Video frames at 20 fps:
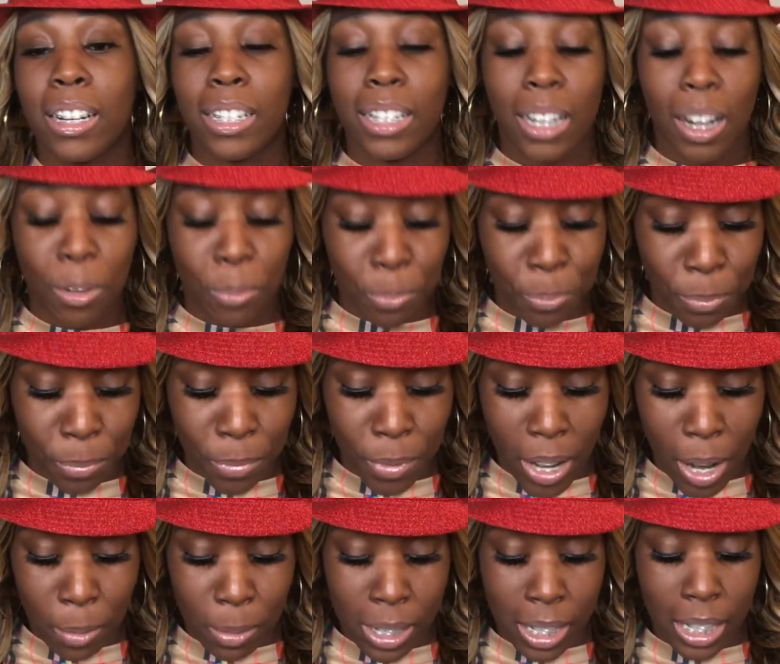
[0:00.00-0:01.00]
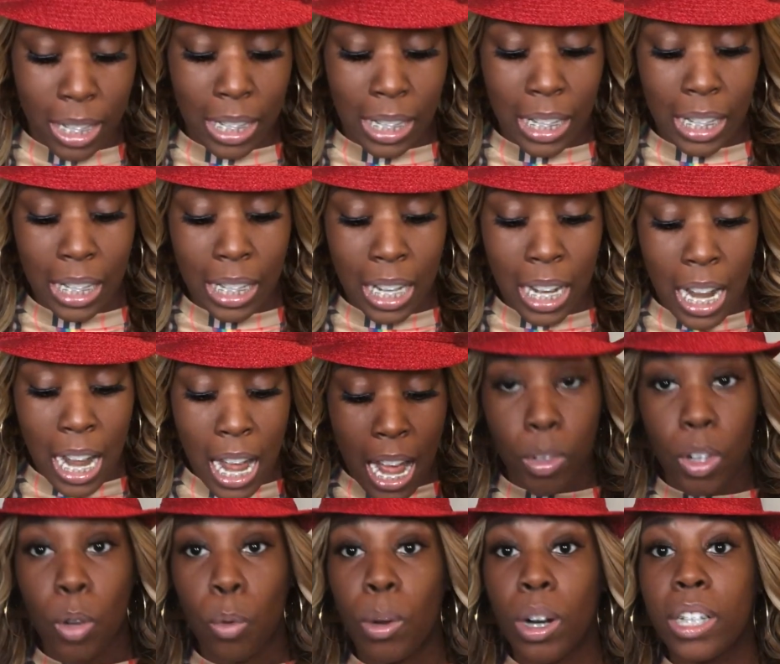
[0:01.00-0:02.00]
So that was good.
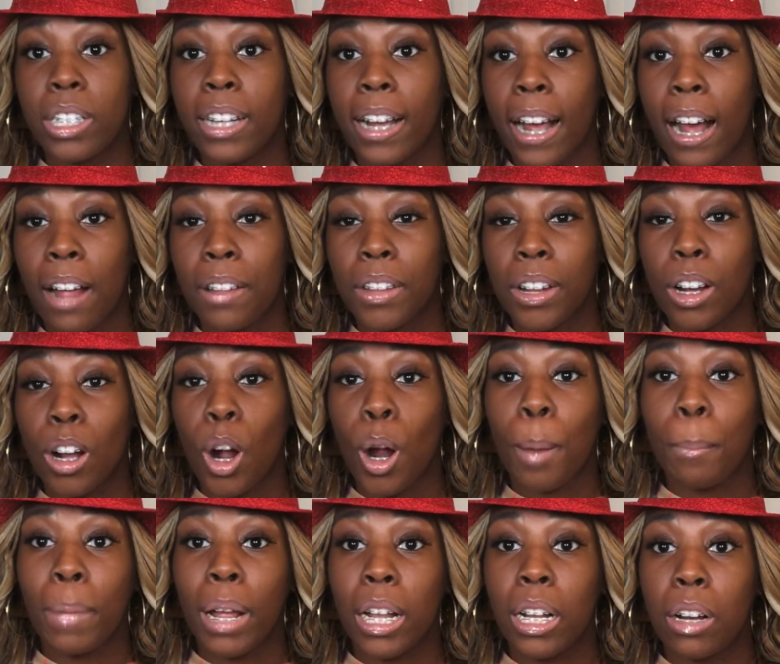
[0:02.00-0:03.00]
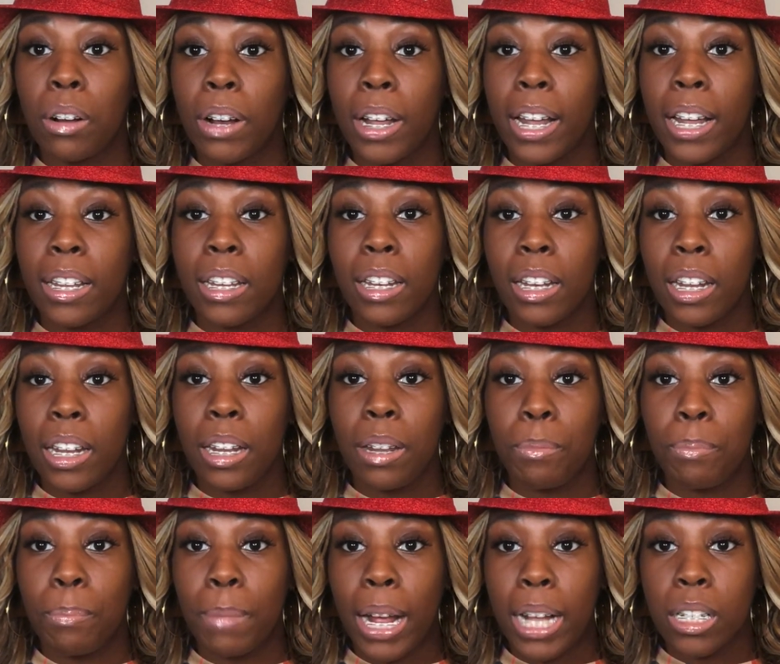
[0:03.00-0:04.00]
You want to check out the Carmelo Anthony
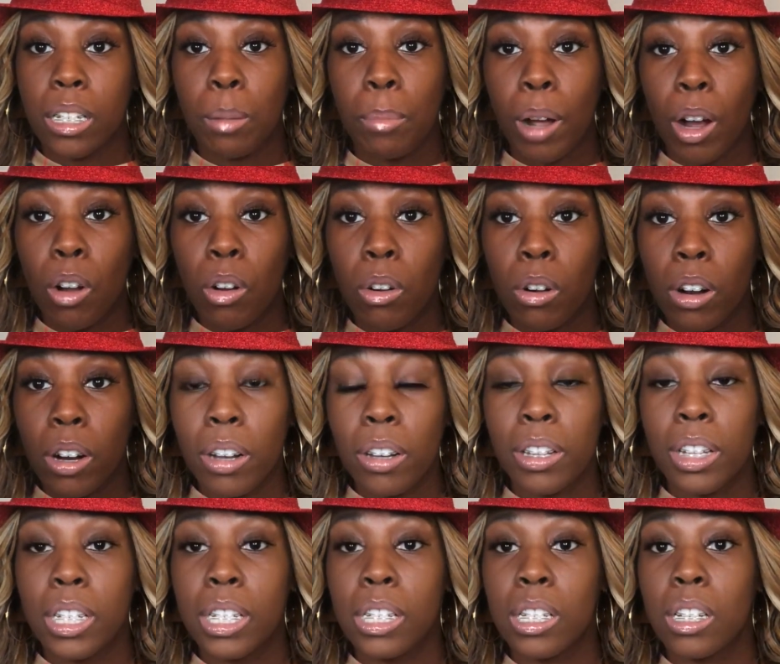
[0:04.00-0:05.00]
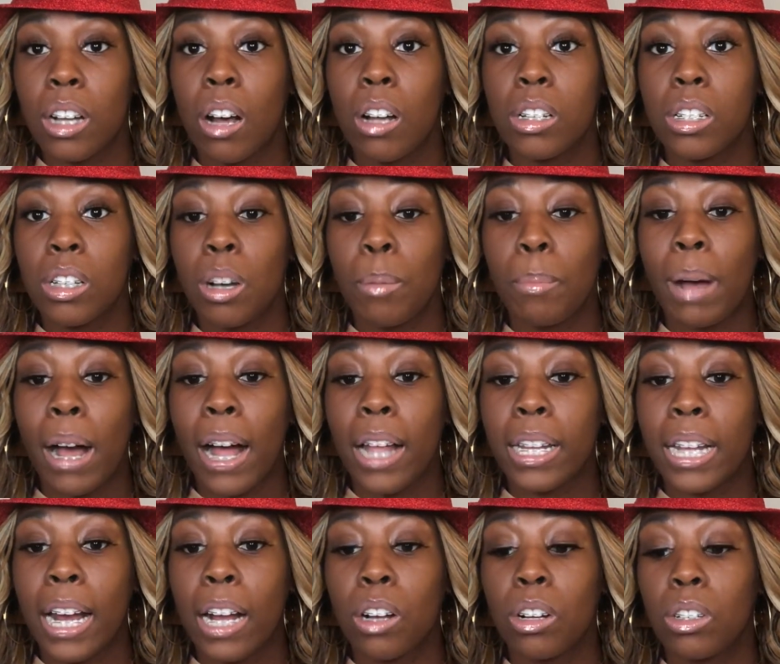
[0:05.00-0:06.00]
basketball court. This is also by
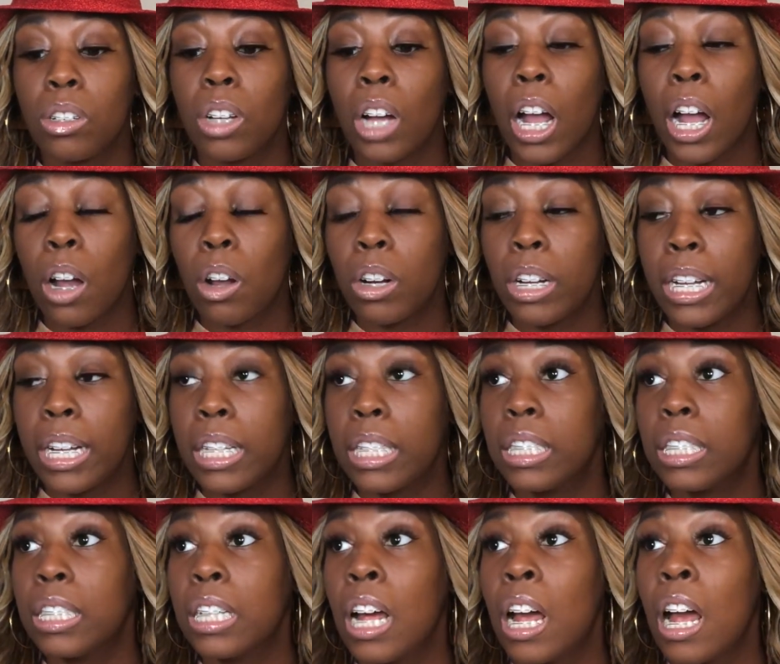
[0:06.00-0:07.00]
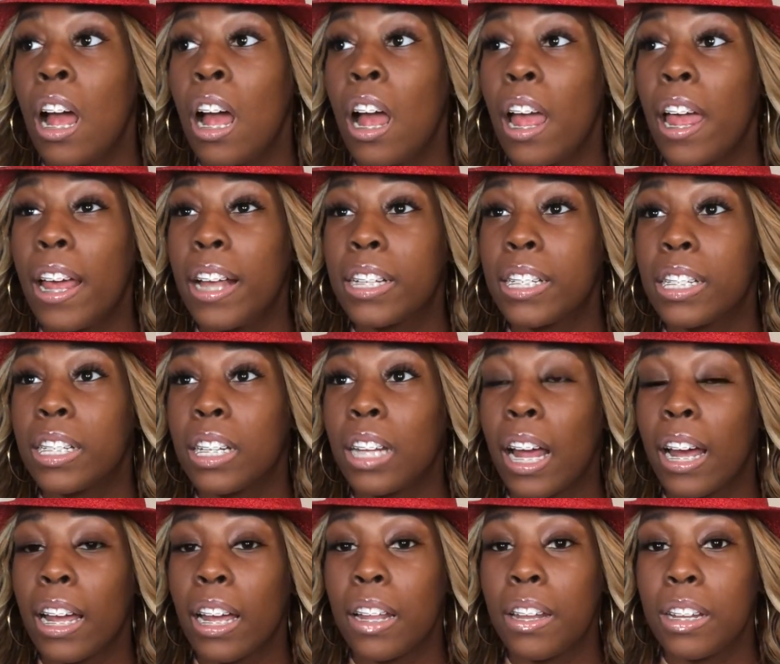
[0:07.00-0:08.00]
La Gorditas. It's
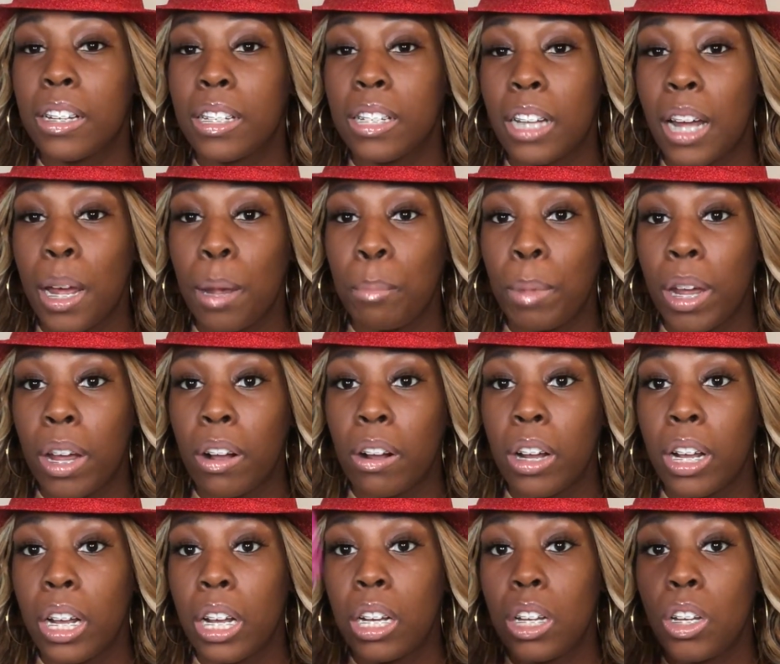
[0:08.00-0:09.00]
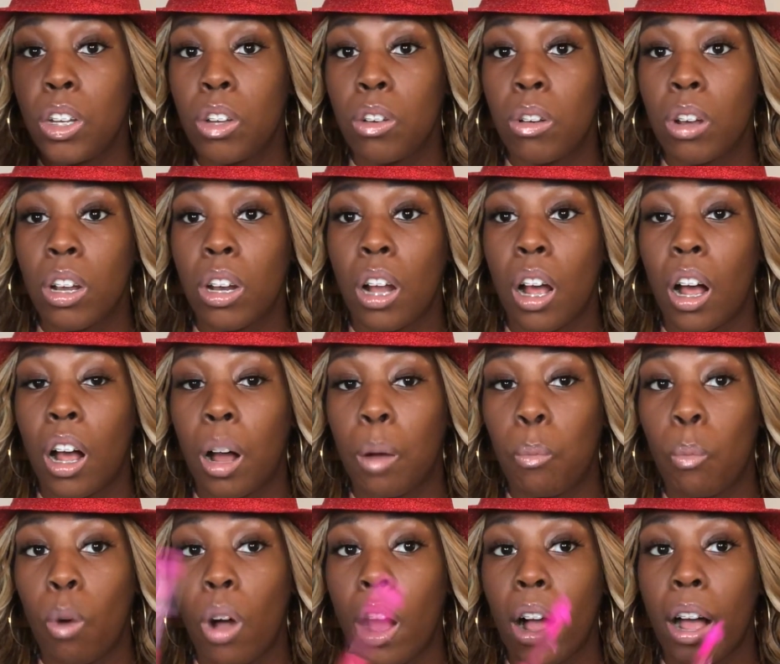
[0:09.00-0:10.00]
like in the same area. You can
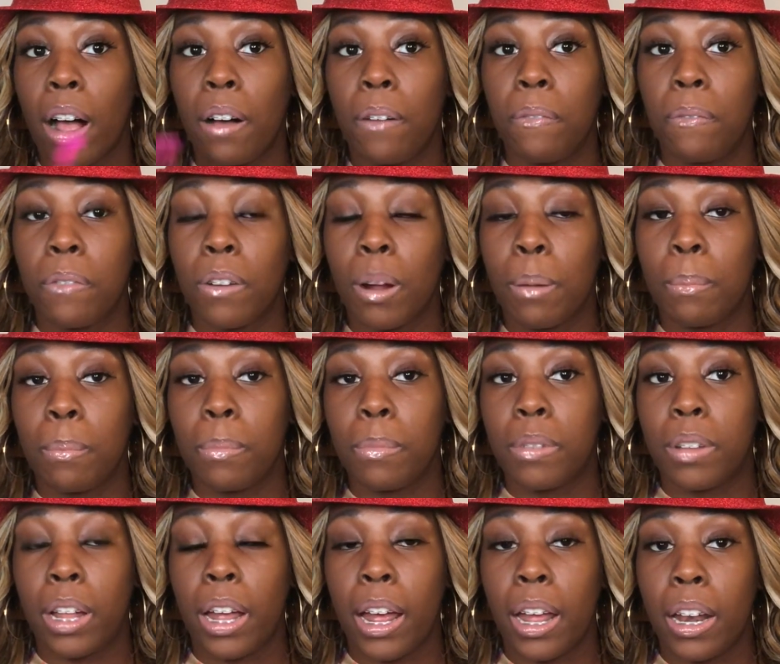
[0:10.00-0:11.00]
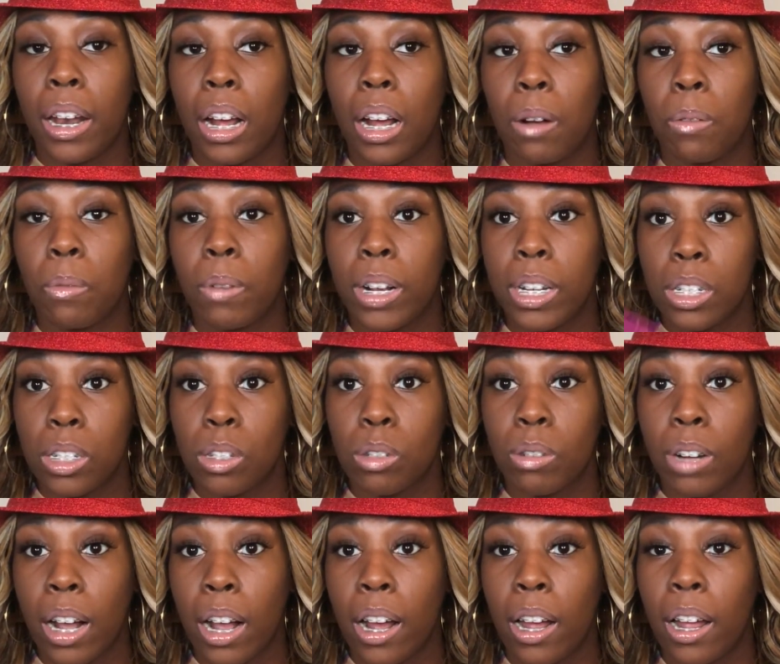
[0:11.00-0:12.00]
walk out from that
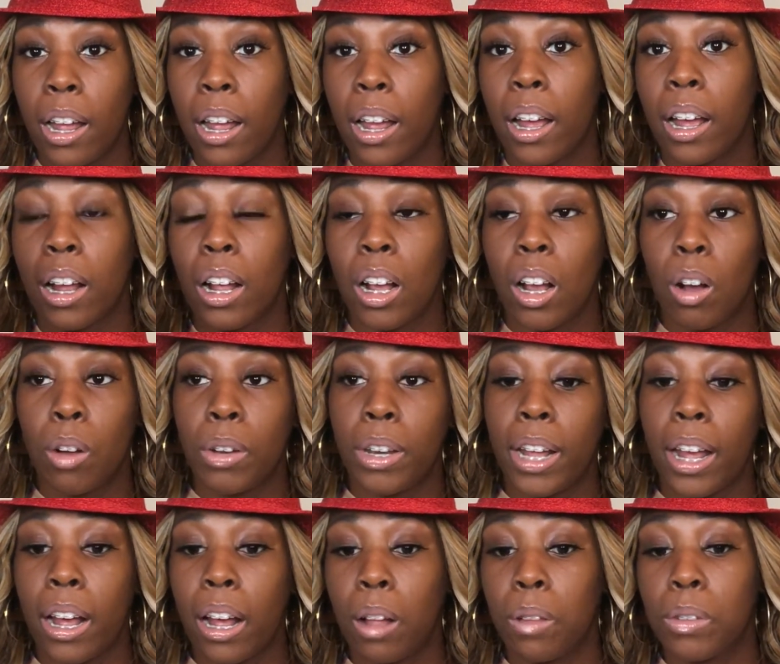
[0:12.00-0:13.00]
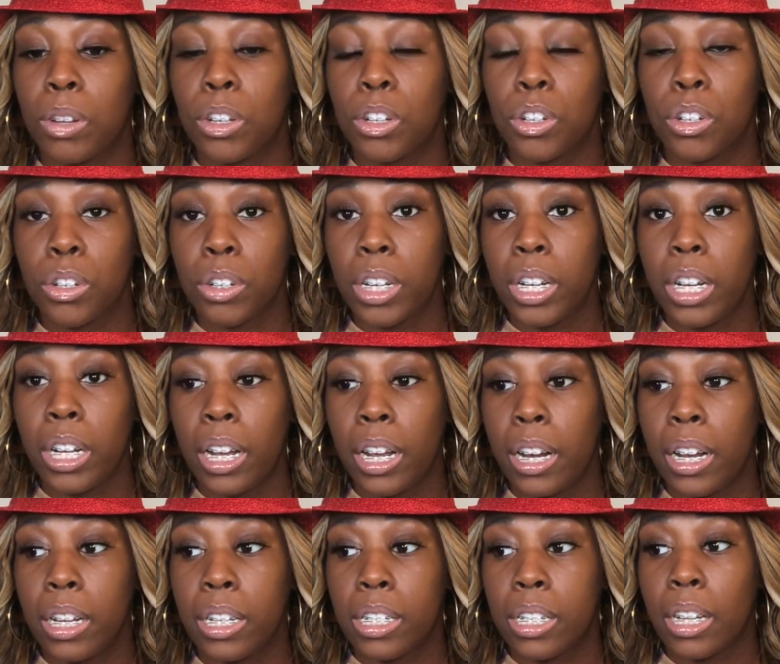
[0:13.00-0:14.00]
restaurant and go down the street, and
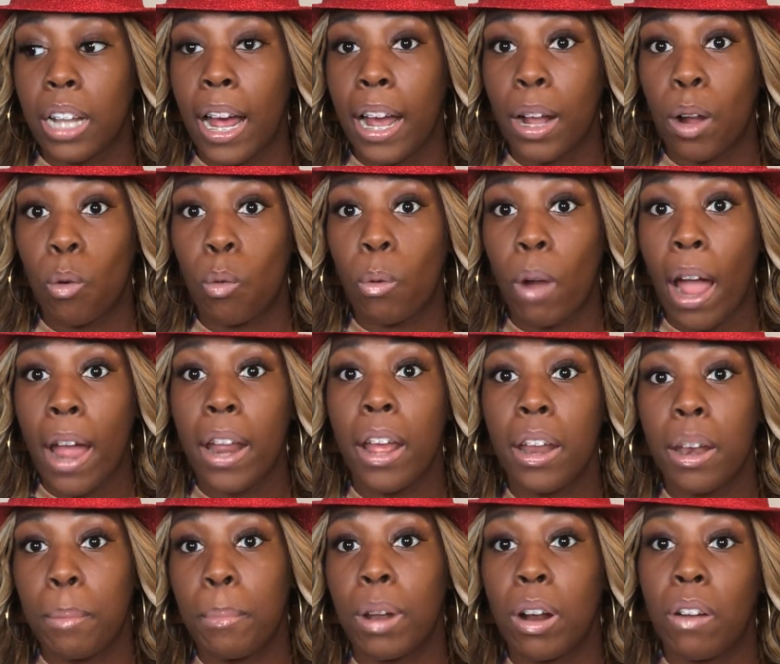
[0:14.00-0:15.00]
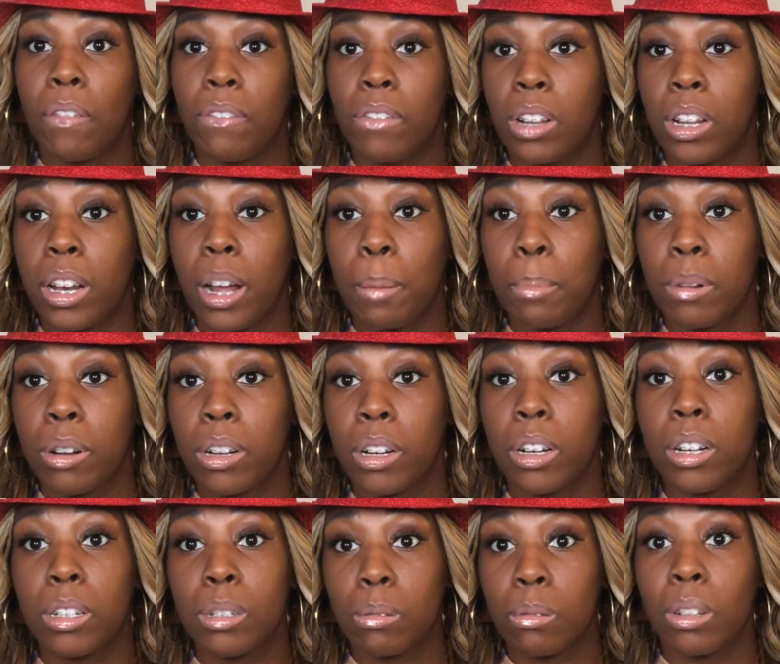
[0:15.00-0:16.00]
it's like right in the middle of the neighborhood.
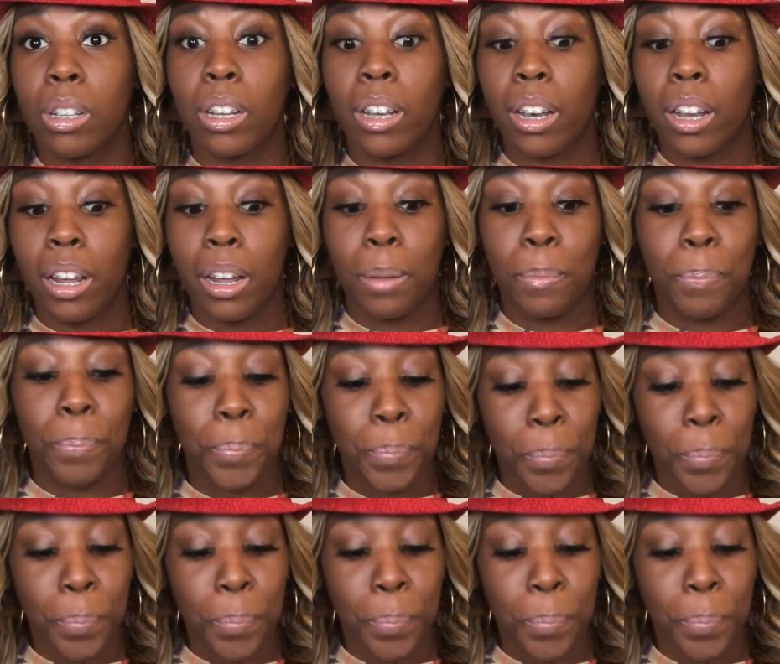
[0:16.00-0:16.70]
It's really neat.